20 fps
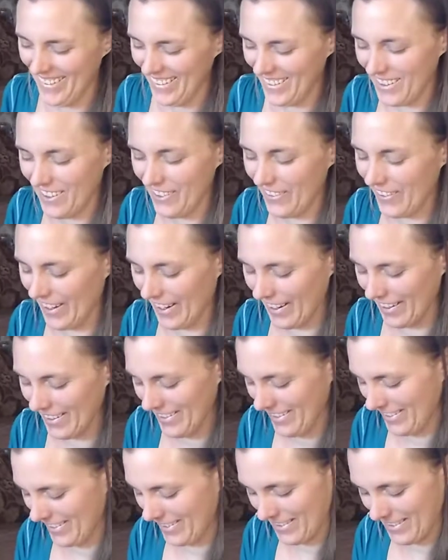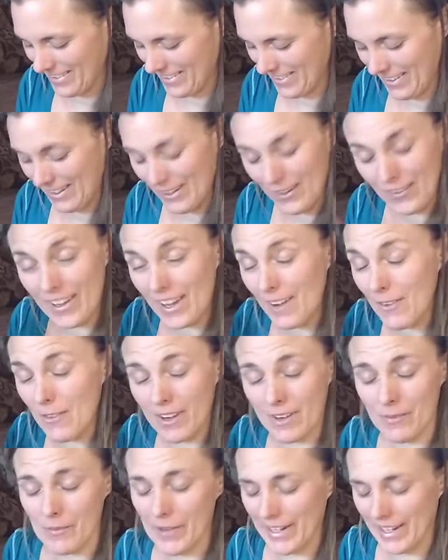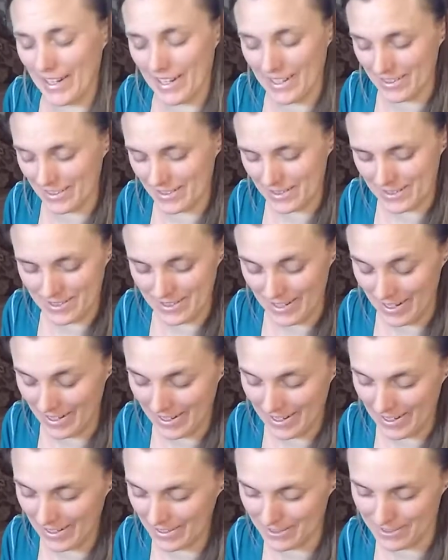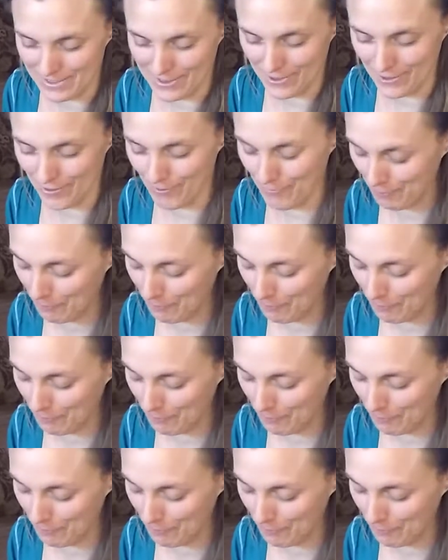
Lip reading: Okay. You get what my guides say, guys, so